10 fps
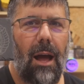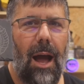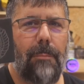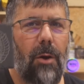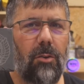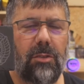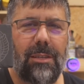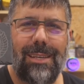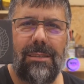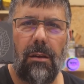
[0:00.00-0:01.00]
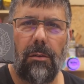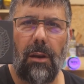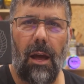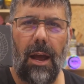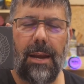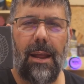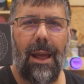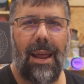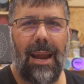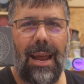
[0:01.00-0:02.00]
I posted these online
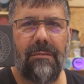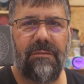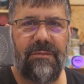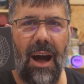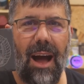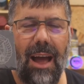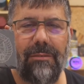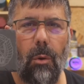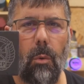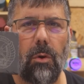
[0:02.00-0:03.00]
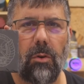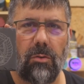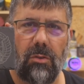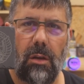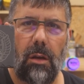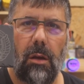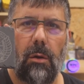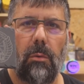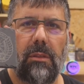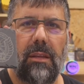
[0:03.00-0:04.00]
and I had 5 orders
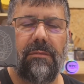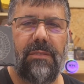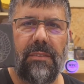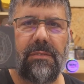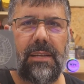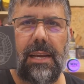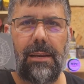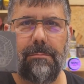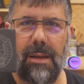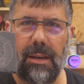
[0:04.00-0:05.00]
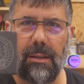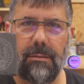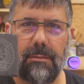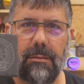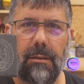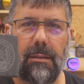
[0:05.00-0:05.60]
within 15 minutes.